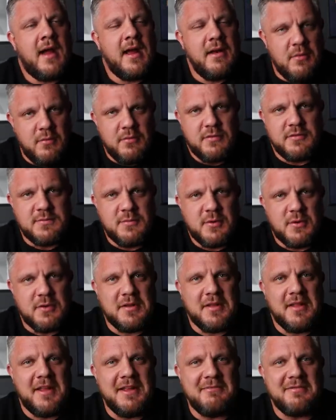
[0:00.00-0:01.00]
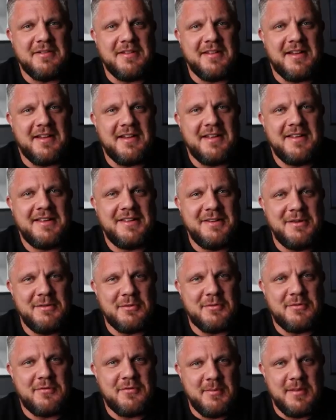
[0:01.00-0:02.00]
I know there's more to life than that. You
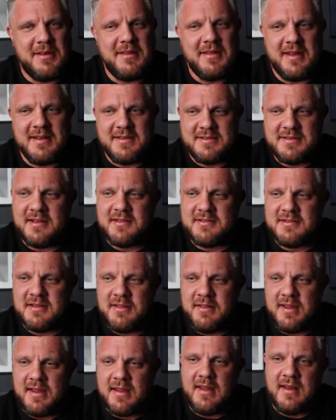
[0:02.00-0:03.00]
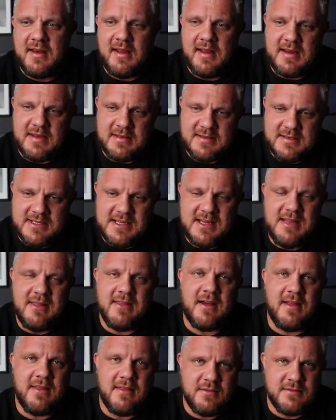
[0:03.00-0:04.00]
know, for me, that's the thing, and I can see
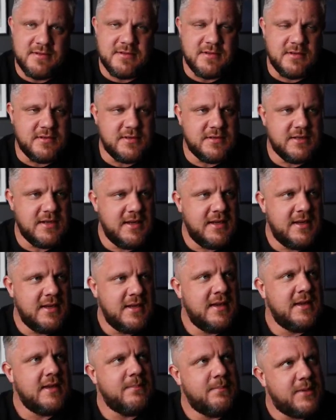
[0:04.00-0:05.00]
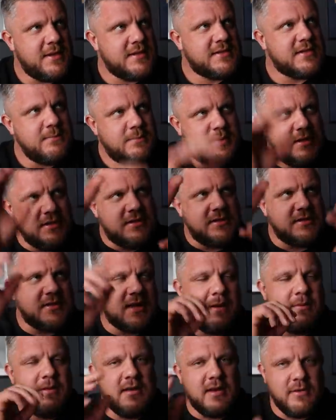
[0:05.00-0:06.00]
that there's bits and pieces
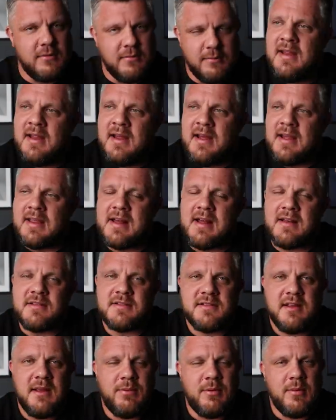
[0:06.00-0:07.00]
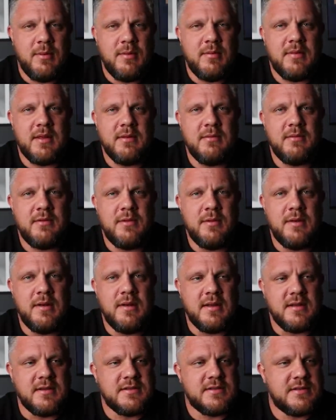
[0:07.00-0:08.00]
coming now. I can't step away without
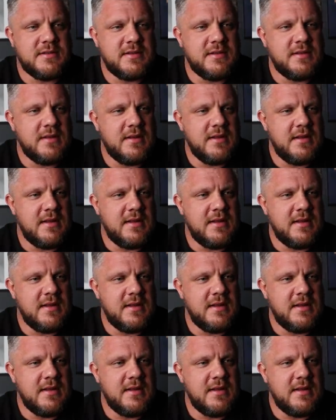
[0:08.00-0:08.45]
doing this,